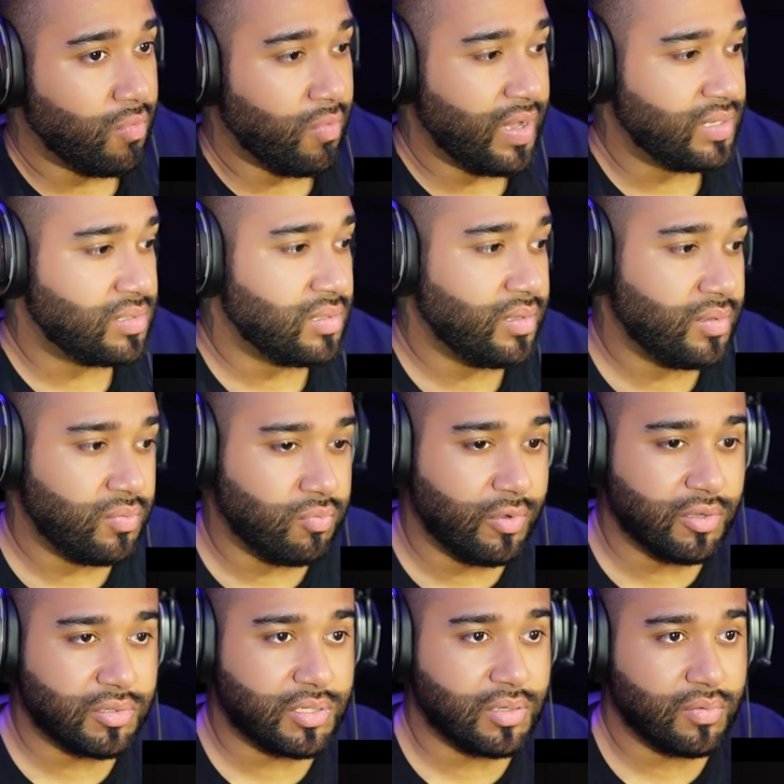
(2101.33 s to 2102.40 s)
Wesley
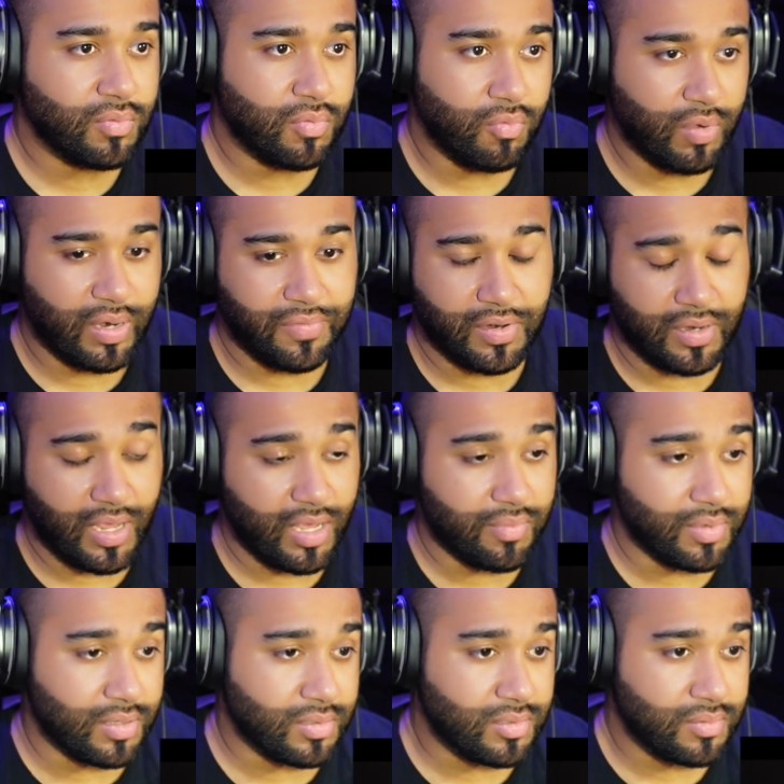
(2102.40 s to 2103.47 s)
Wilson, down. Whatever your
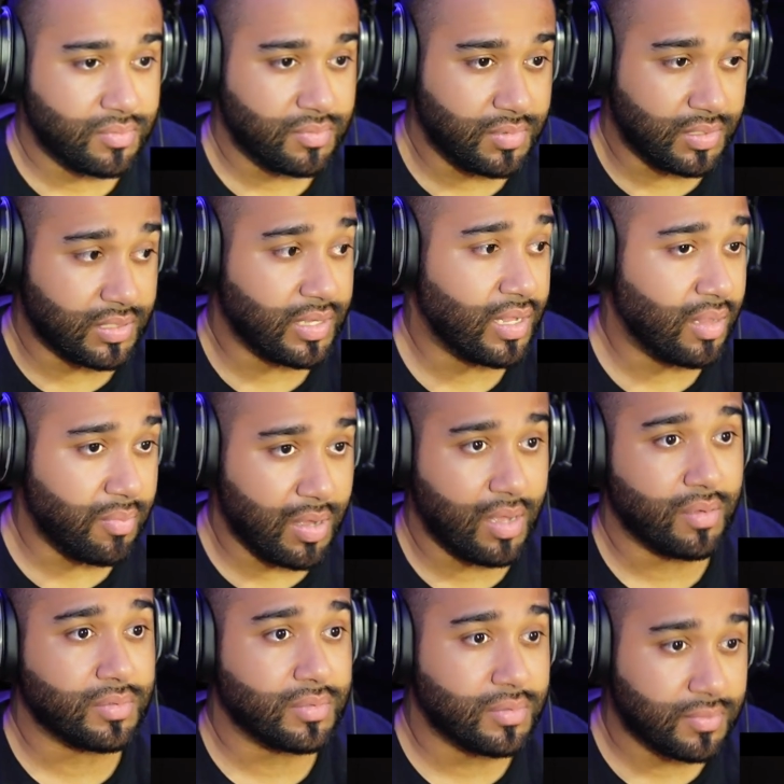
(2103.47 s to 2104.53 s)
name is. You get the hell out of my
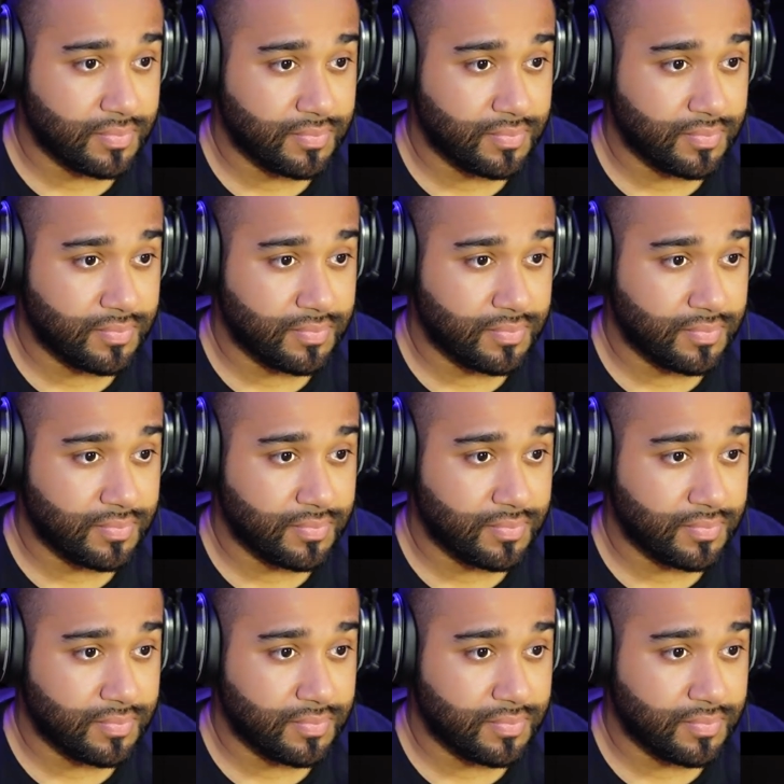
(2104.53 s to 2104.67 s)
house.